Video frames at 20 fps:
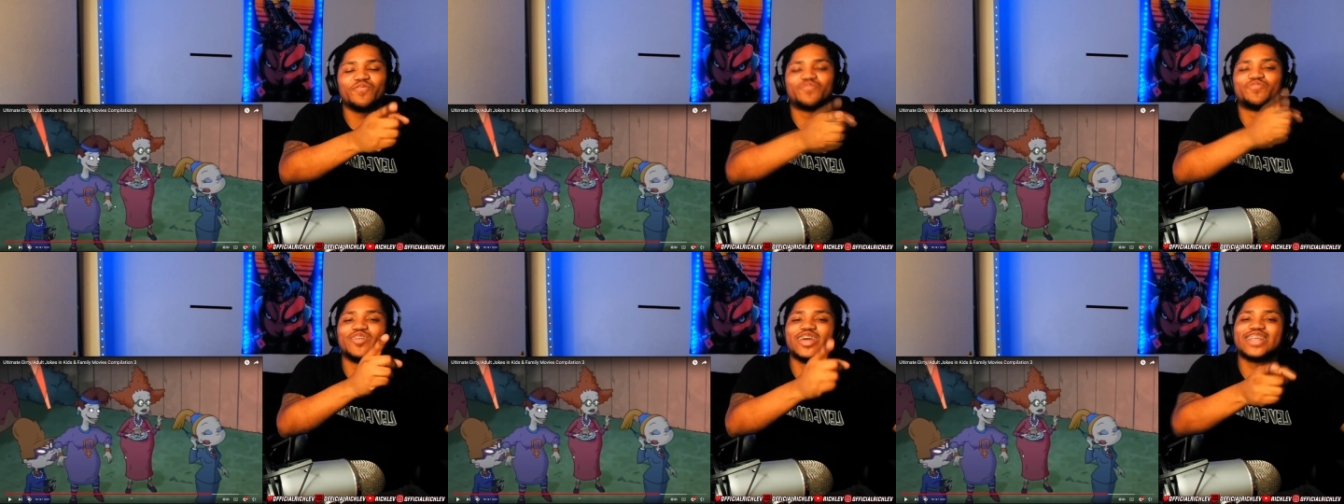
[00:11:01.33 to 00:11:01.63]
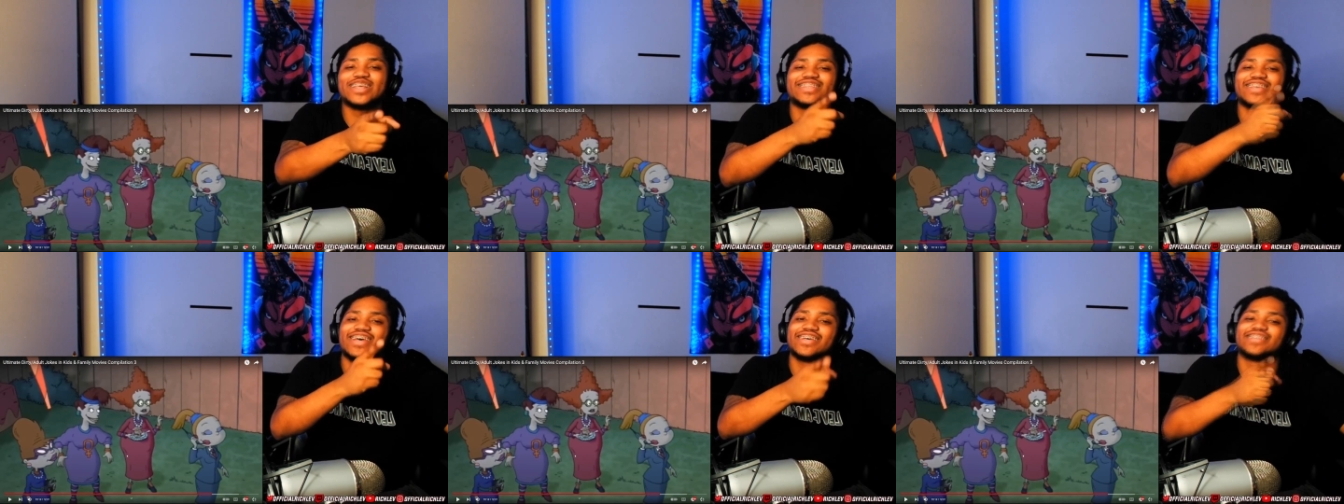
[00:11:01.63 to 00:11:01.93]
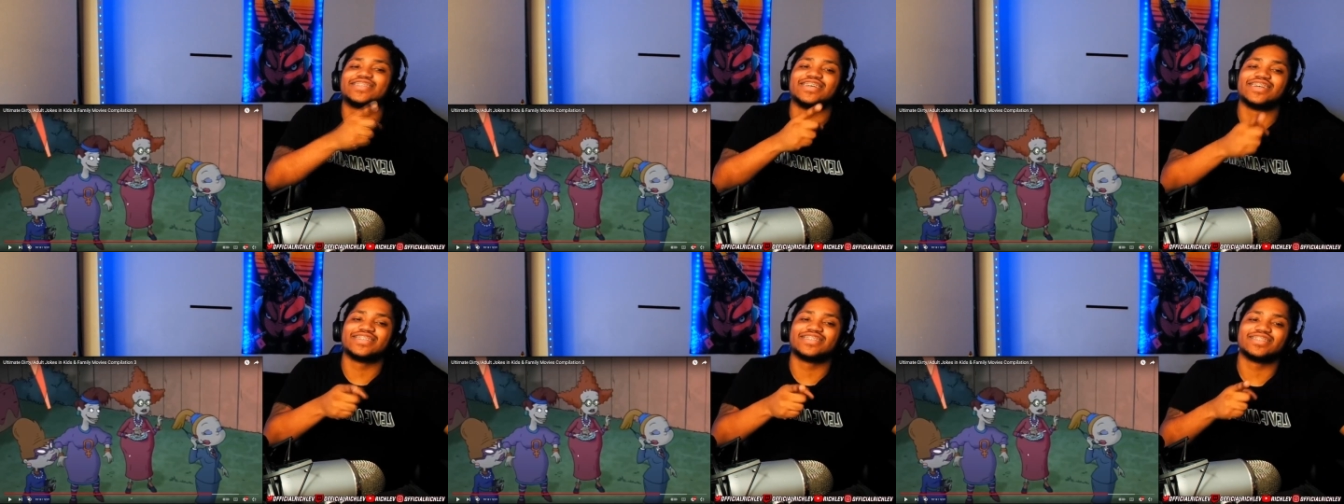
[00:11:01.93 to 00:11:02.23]
finish that
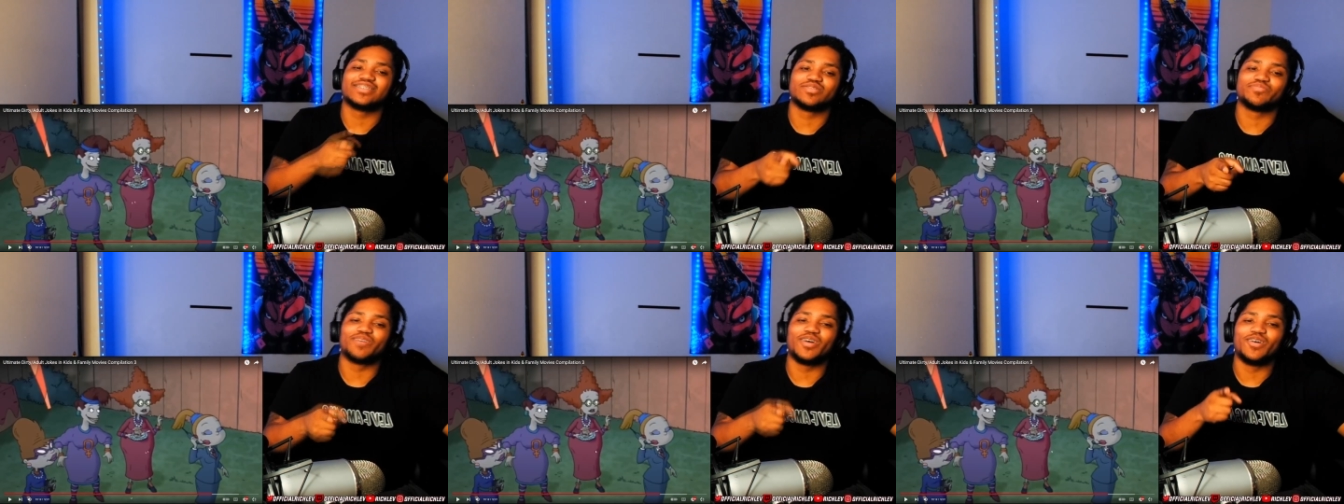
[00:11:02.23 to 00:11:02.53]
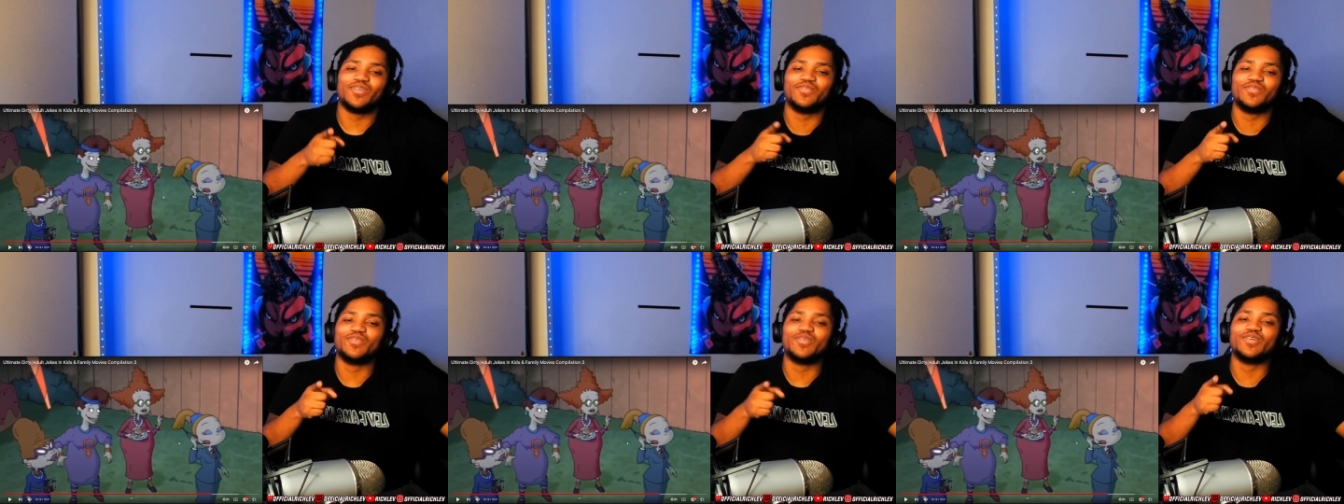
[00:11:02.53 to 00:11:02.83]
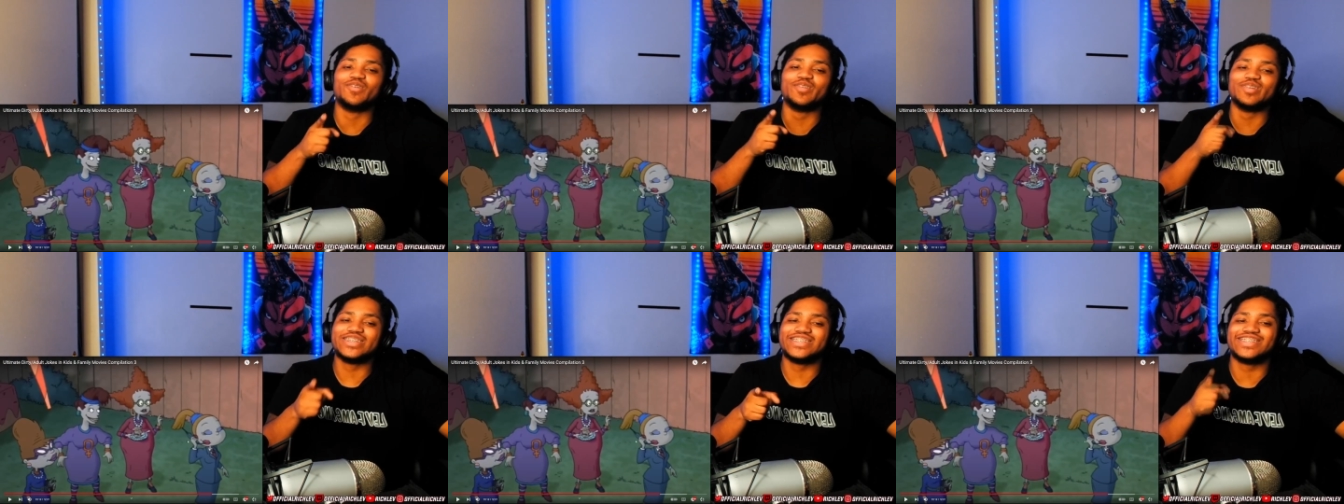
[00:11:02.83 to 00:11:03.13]
sentence, bro? What
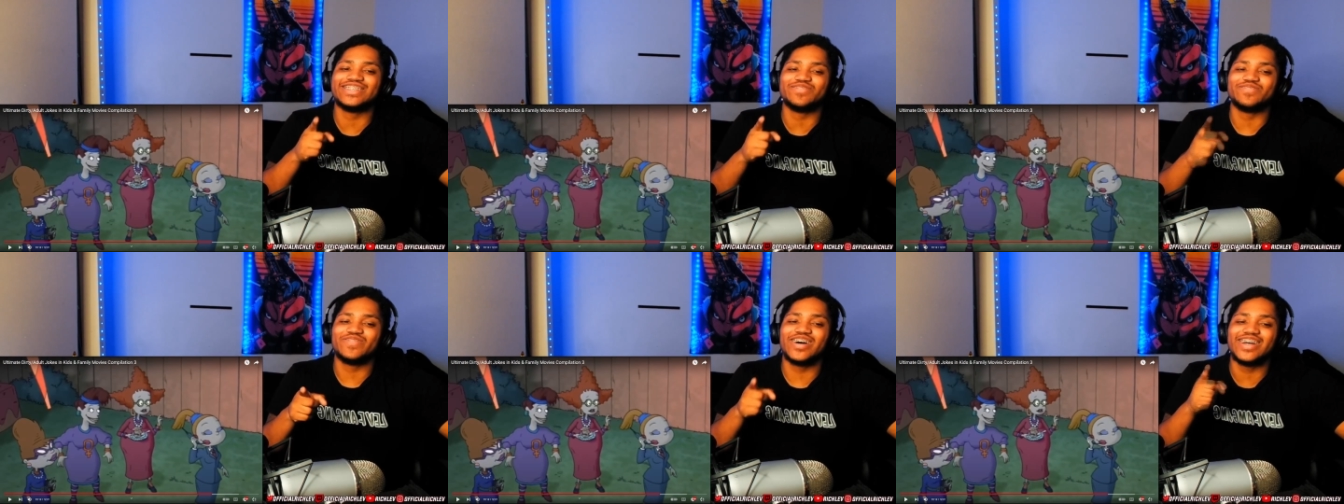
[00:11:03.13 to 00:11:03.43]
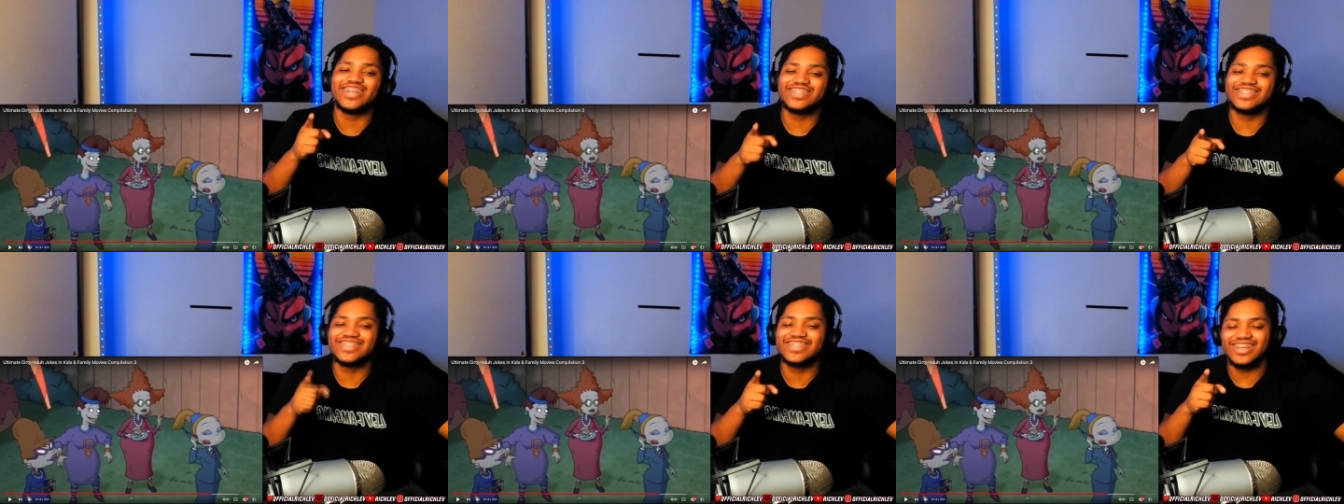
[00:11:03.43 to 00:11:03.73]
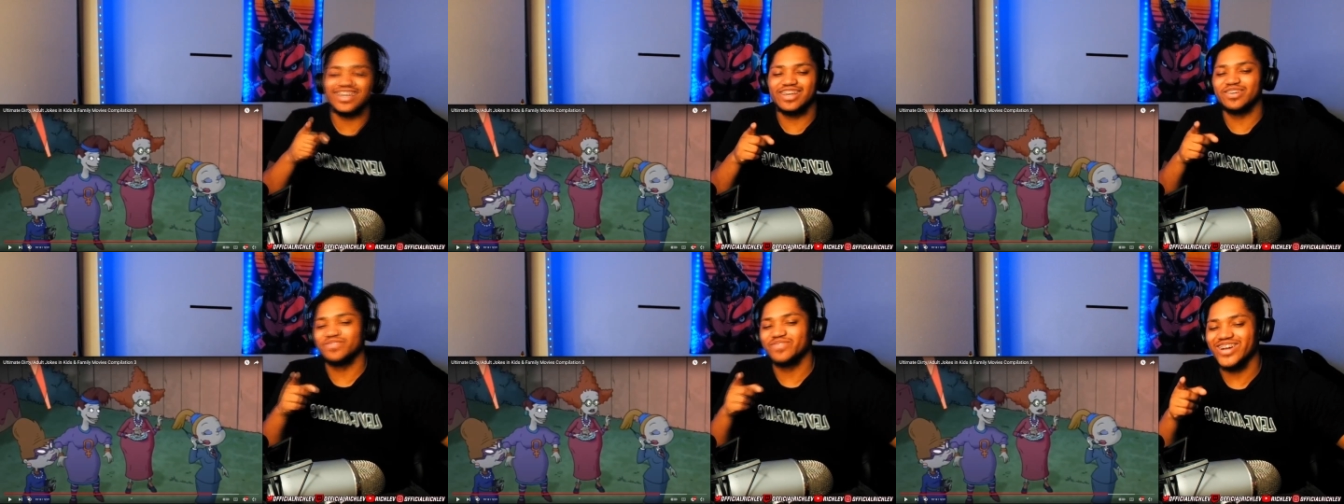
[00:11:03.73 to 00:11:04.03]
was she about to
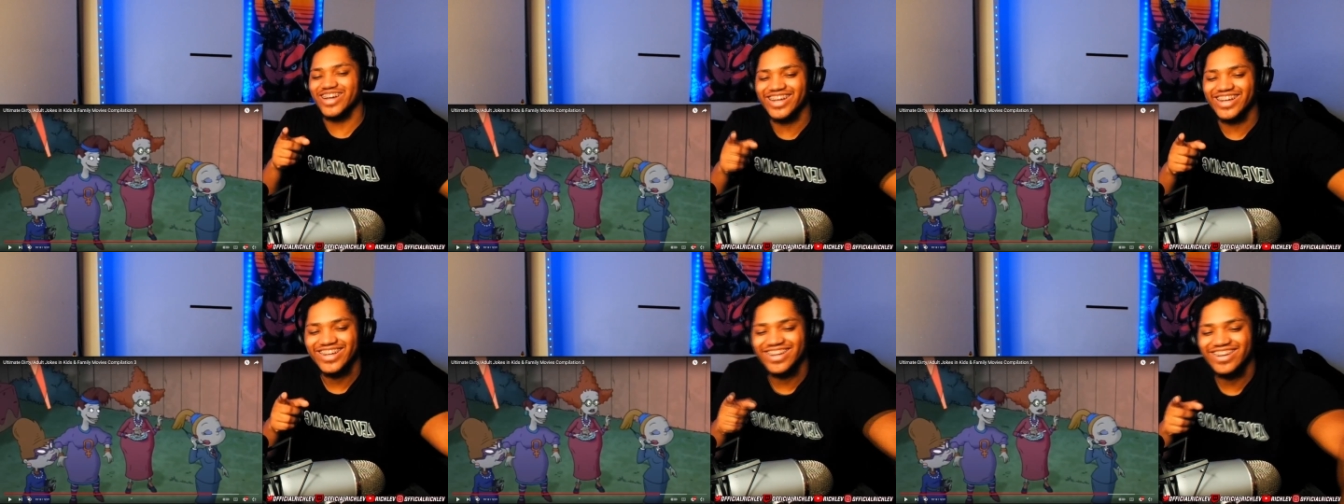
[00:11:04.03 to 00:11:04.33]
say, man?